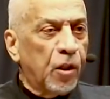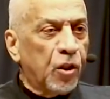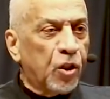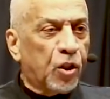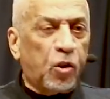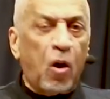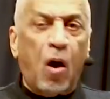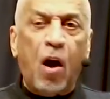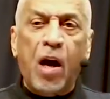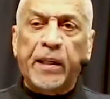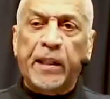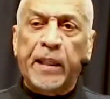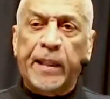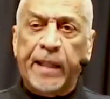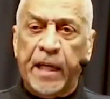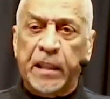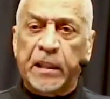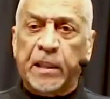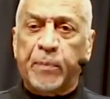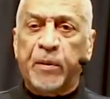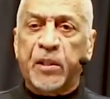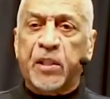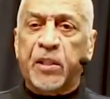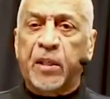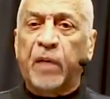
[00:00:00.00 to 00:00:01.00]
Start to
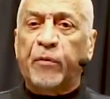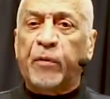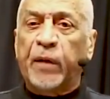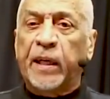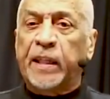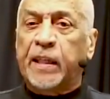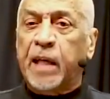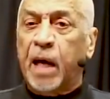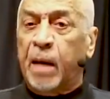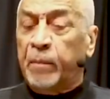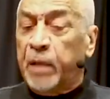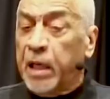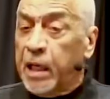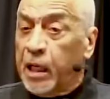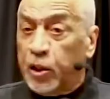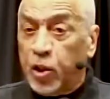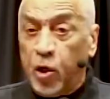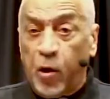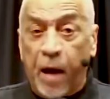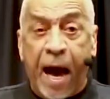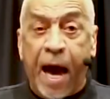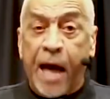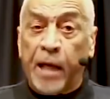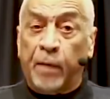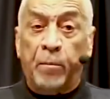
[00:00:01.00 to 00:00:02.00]
get specific and come,
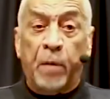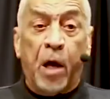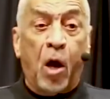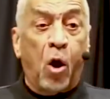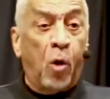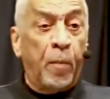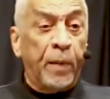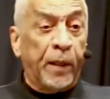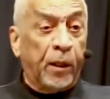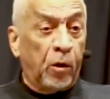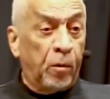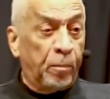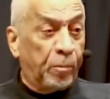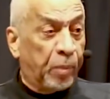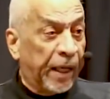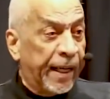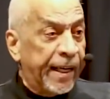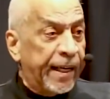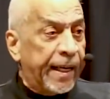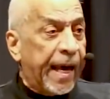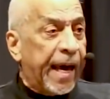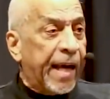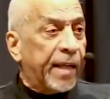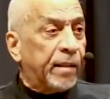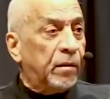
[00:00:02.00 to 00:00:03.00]
so homie, don't
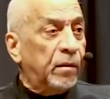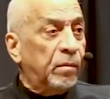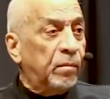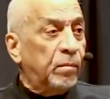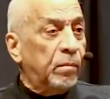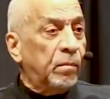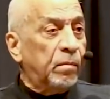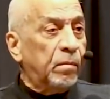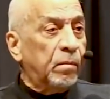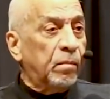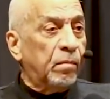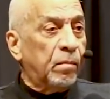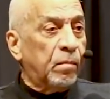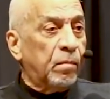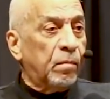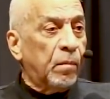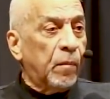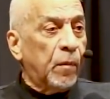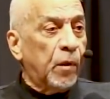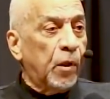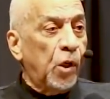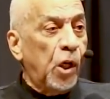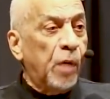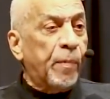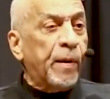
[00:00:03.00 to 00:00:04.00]
play
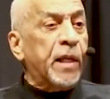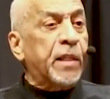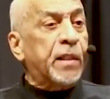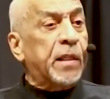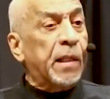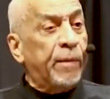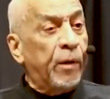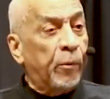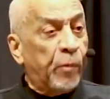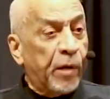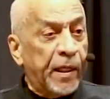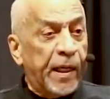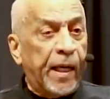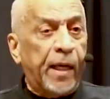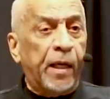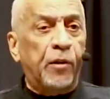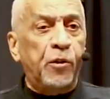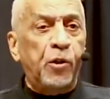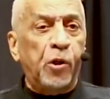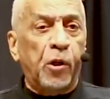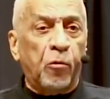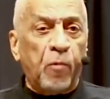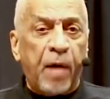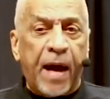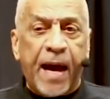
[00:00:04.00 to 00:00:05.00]
that. You better tell me what the hell
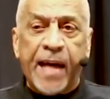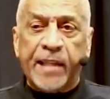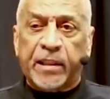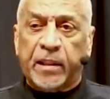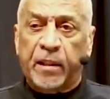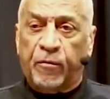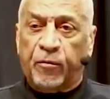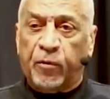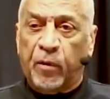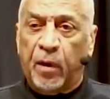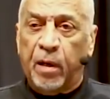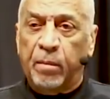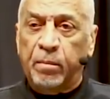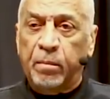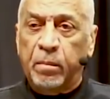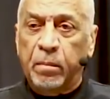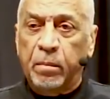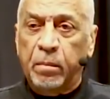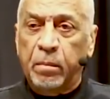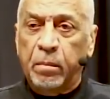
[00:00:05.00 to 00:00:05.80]
you're rising from.